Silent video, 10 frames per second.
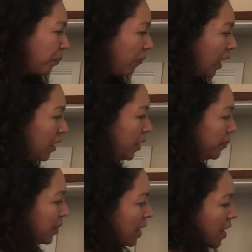
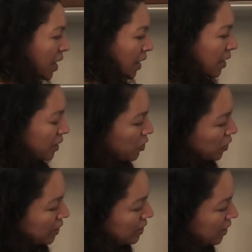and as you
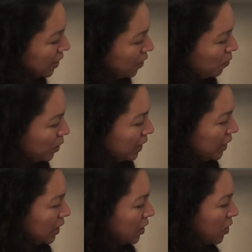can see them right
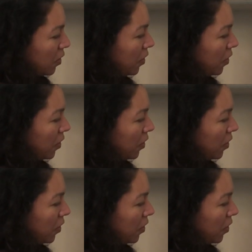here,